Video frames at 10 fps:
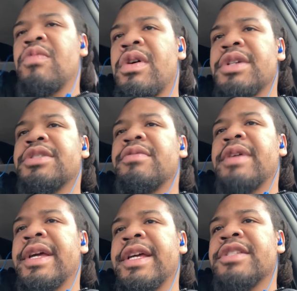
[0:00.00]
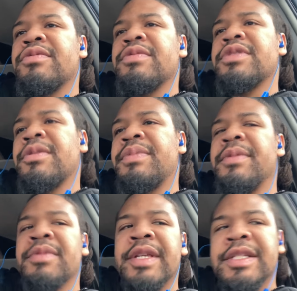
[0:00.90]
wash your hands with some
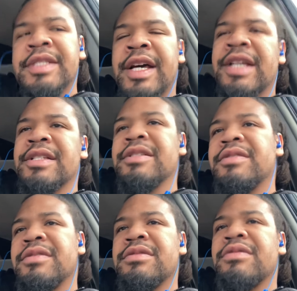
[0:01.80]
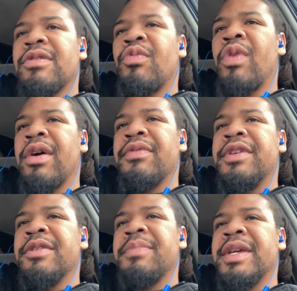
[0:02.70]
people that's not
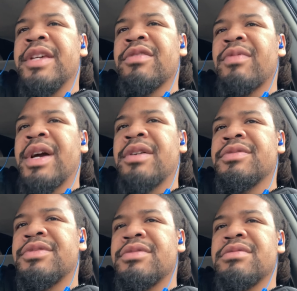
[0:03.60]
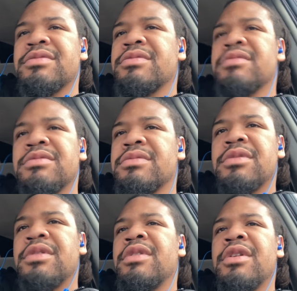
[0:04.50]
worthy of being around
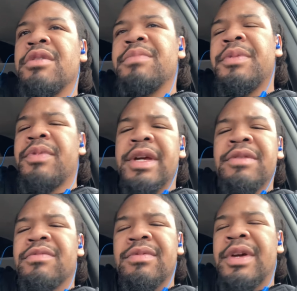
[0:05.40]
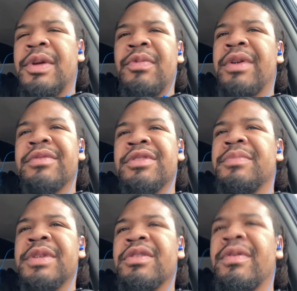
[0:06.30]
you. People ain't ain't worthy to
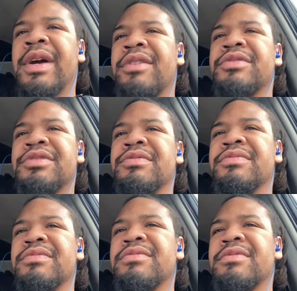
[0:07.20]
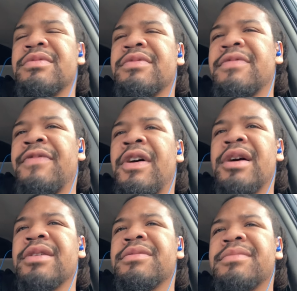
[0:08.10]
be around you.
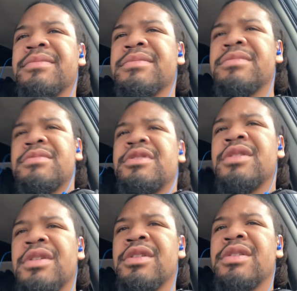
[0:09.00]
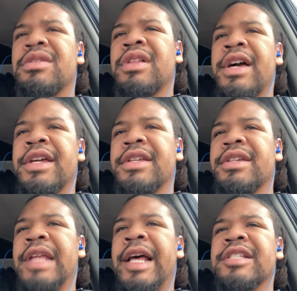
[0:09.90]
Fuck them. Like
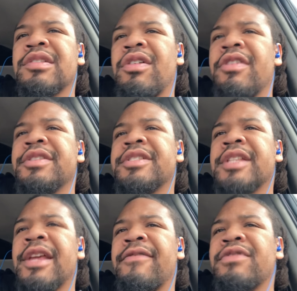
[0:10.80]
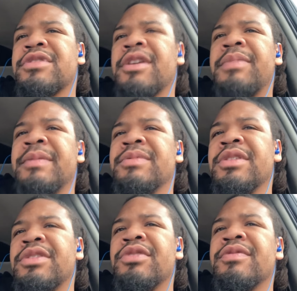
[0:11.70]
that's the hardest thing for some people
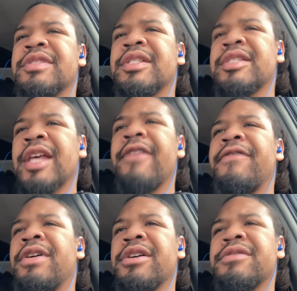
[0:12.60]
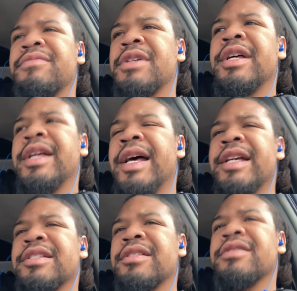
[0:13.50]
to do is to say fuck them.
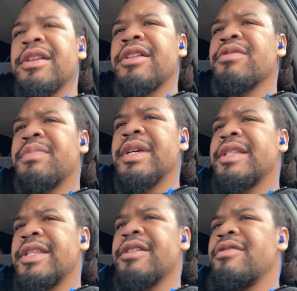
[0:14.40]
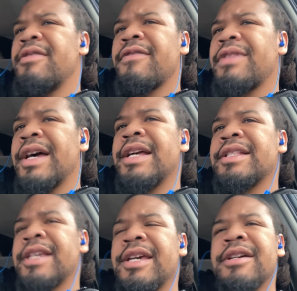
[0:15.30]
That's another big deal of
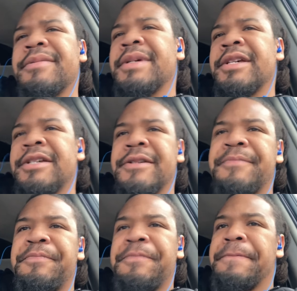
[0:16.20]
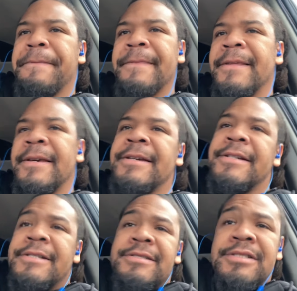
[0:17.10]
like, damn man.
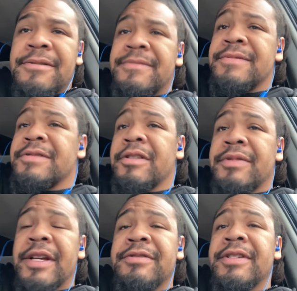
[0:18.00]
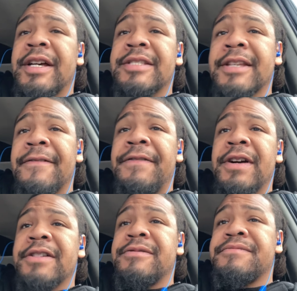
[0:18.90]
Some sometimes you gotta say
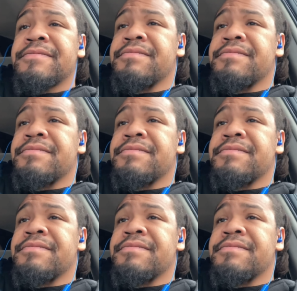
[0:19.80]
fuck them